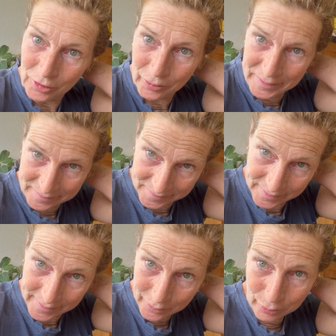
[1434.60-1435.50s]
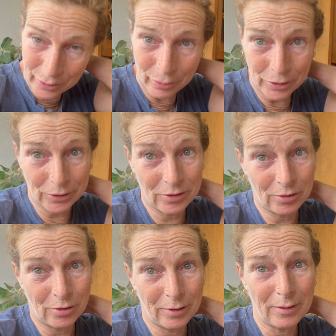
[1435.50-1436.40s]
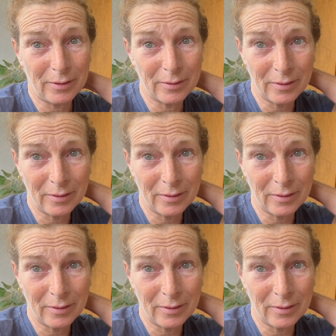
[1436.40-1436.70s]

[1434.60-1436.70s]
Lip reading: Yesterday we worked on